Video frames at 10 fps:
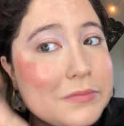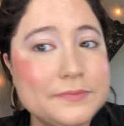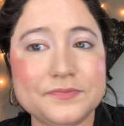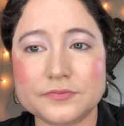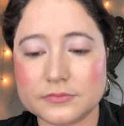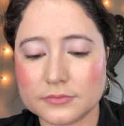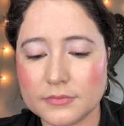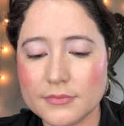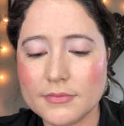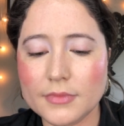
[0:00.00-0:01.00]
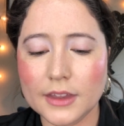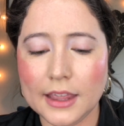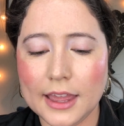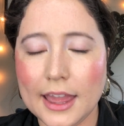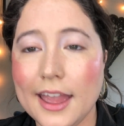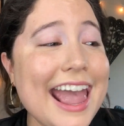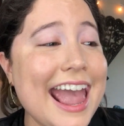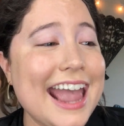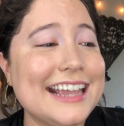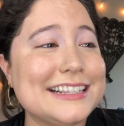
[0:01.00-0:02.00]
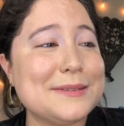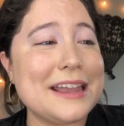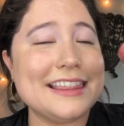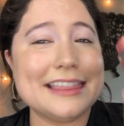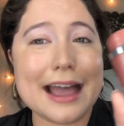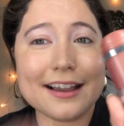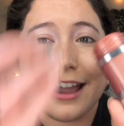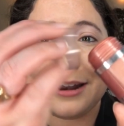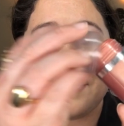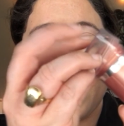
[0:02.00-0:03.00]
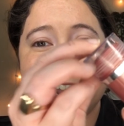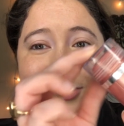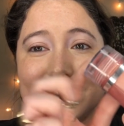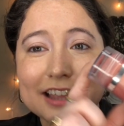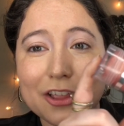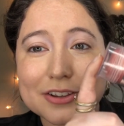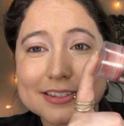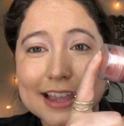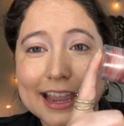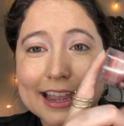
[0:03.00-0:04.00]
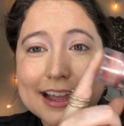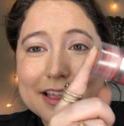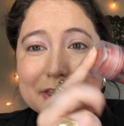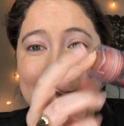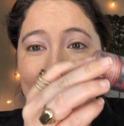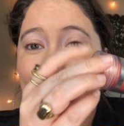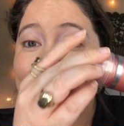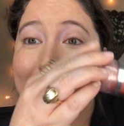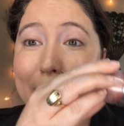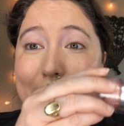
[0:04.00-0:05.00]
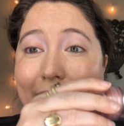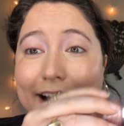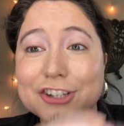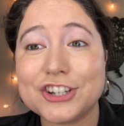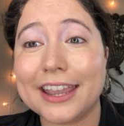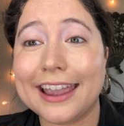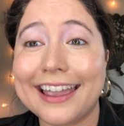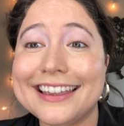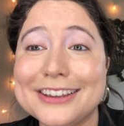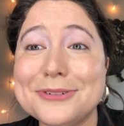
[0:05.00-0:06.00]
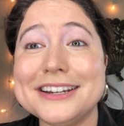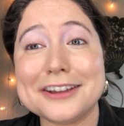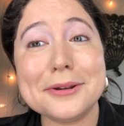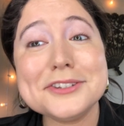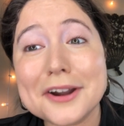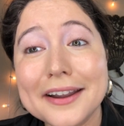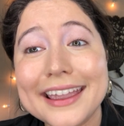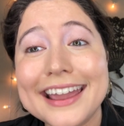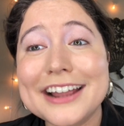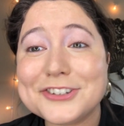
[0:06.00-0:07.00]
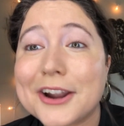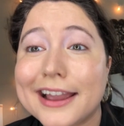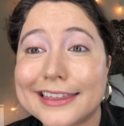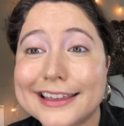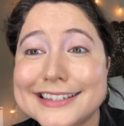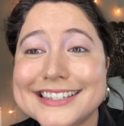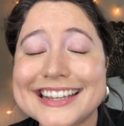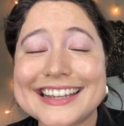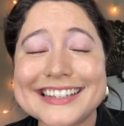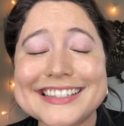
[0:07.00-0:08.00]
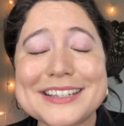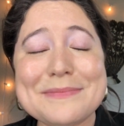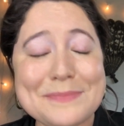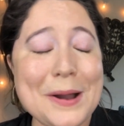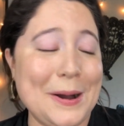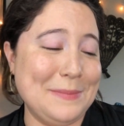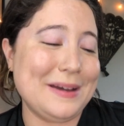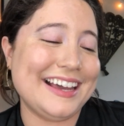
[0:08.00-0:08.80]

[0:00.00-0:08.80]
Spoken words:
It's so easy to apply. It's in that kind of packaging that looks like the Milk makeup packaging. You need to go to Target and try this. It's bomb.